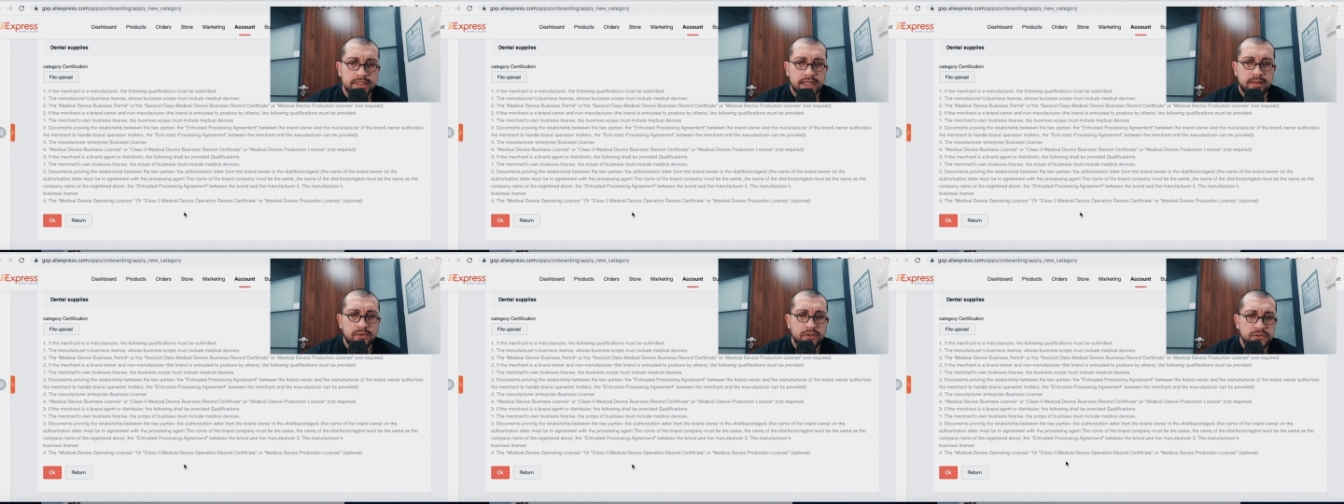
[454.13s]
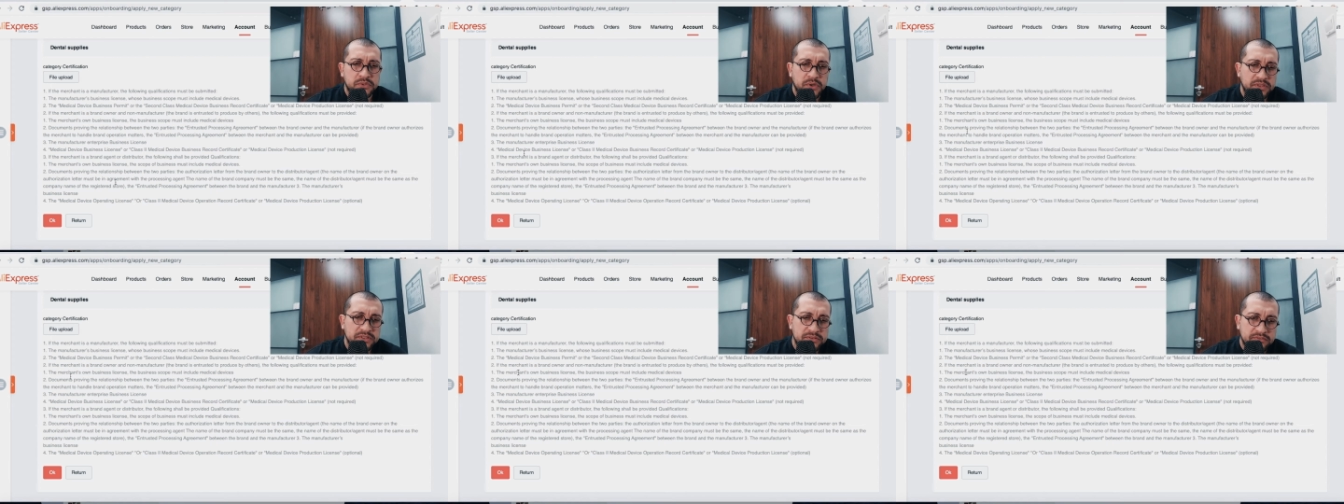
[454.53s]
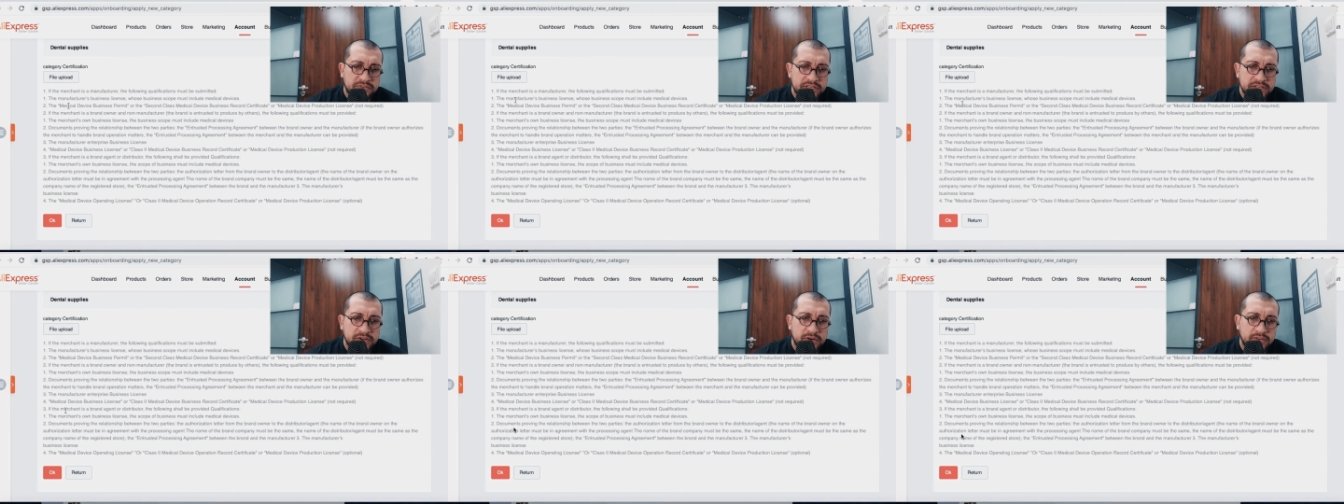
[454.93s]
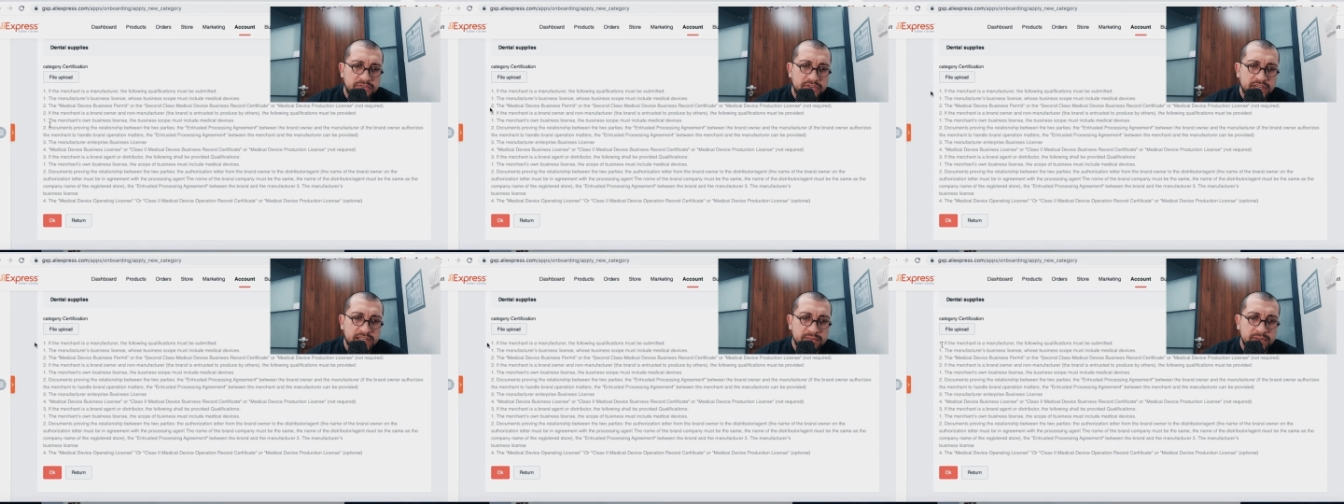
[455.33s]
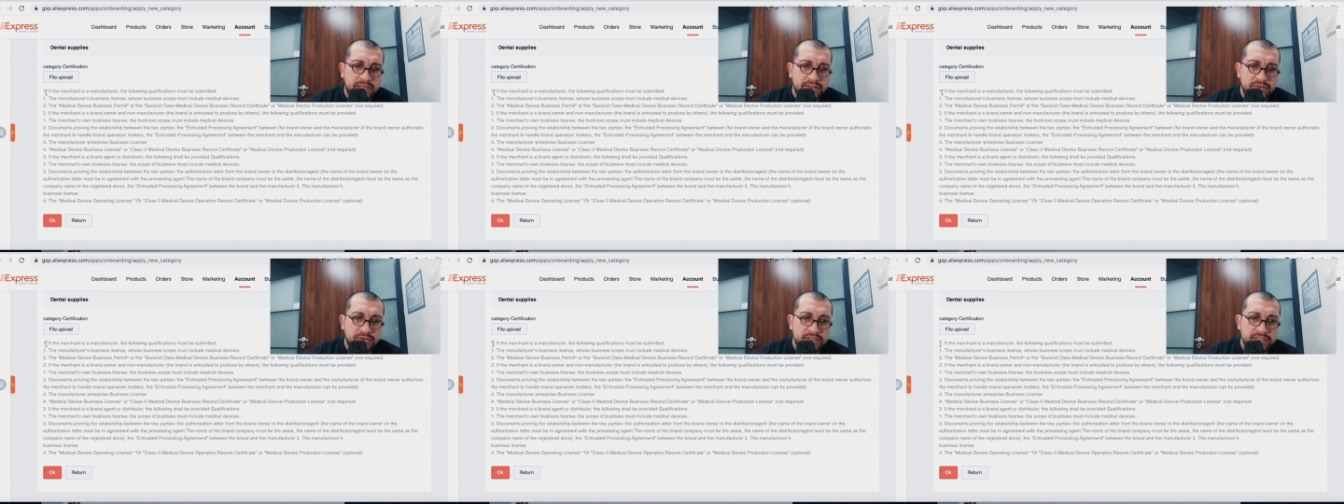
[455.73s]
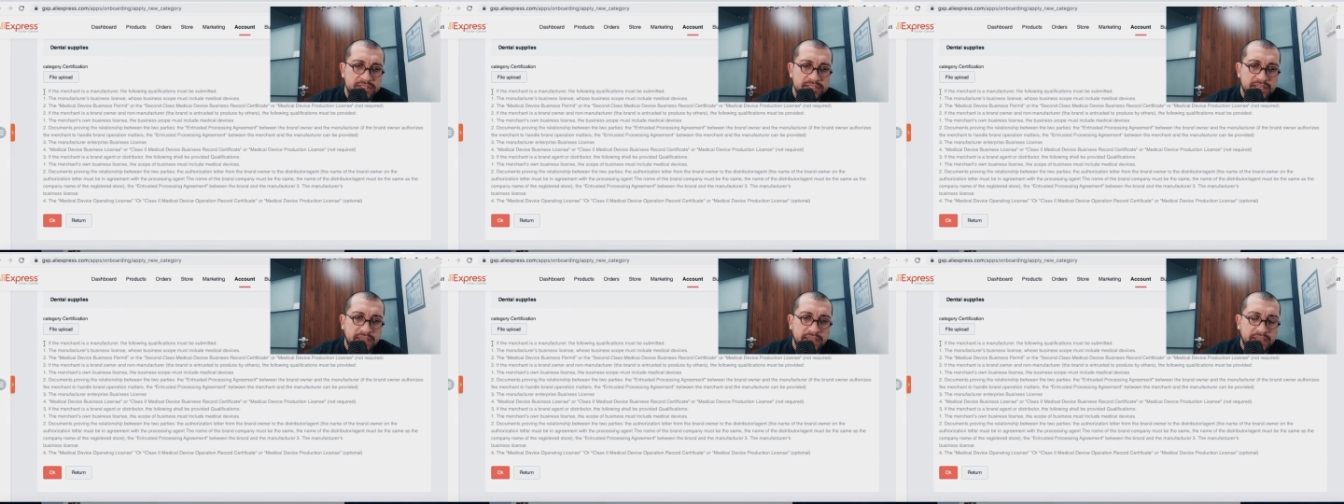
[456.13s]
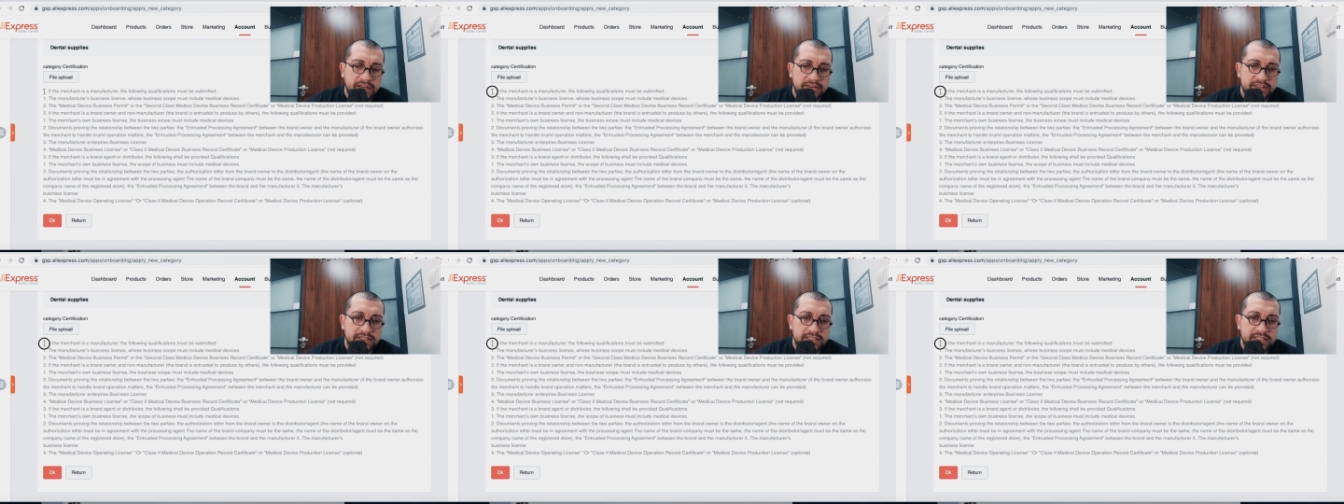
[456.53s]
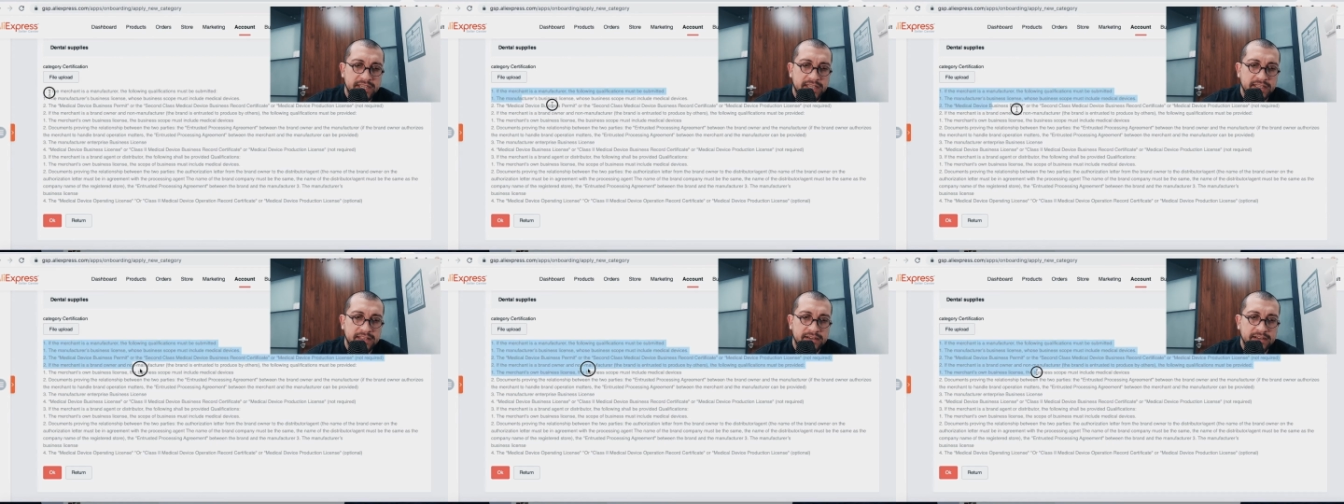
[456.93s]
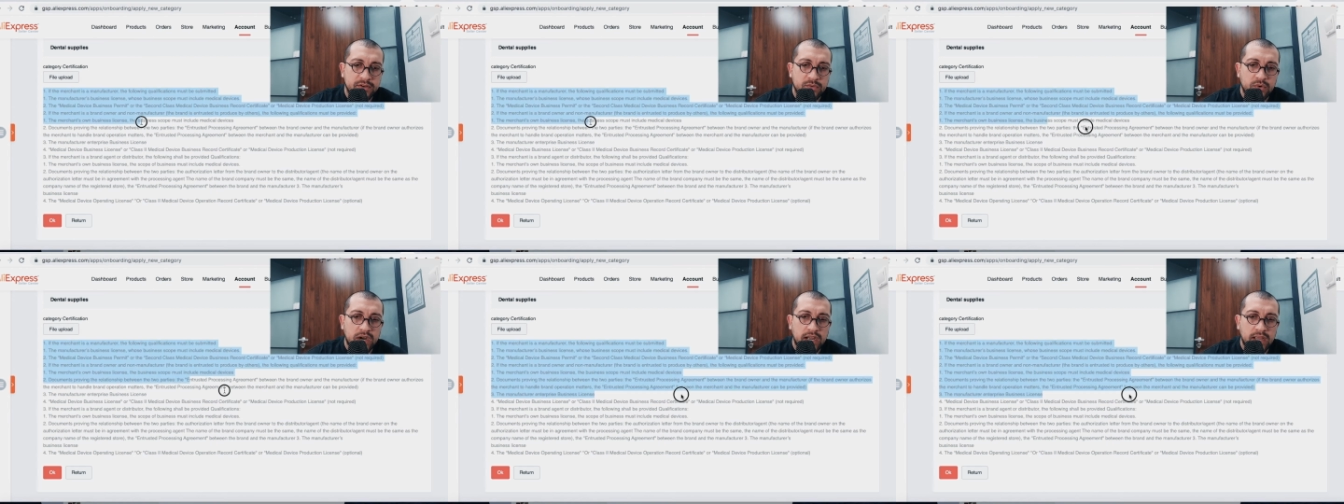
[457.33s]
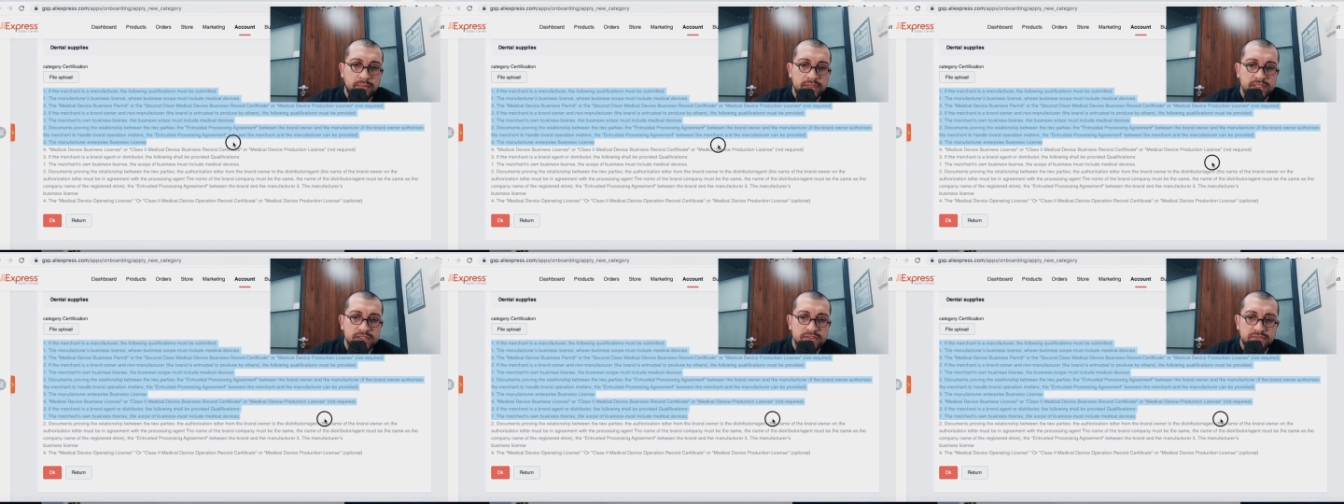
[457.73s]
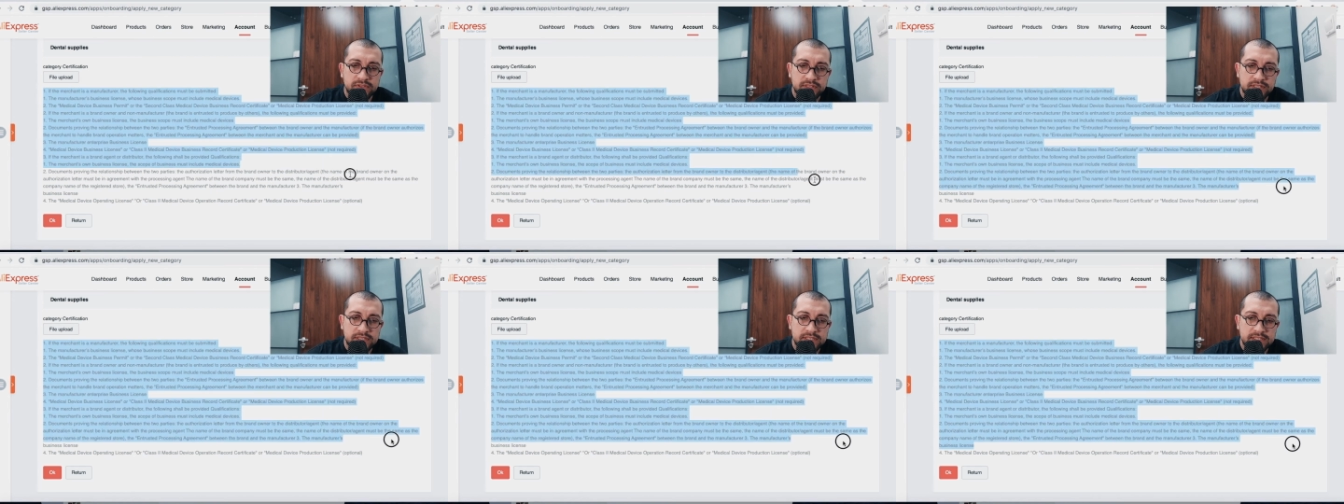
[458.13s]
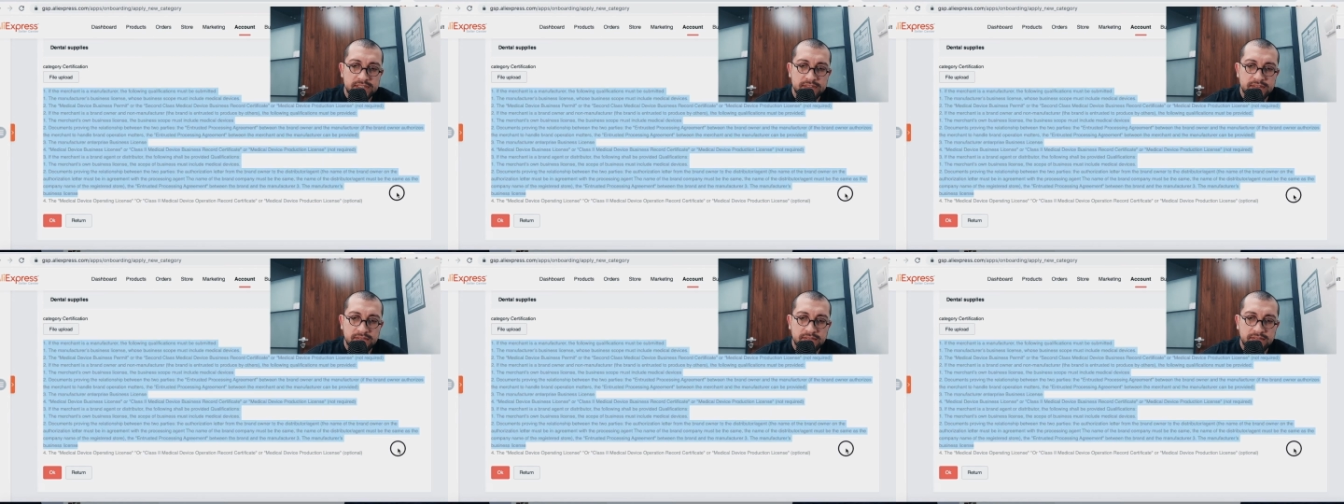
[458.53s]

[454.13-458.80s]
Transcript: I'm not going to read all of that, but you can see here these are the requirements for this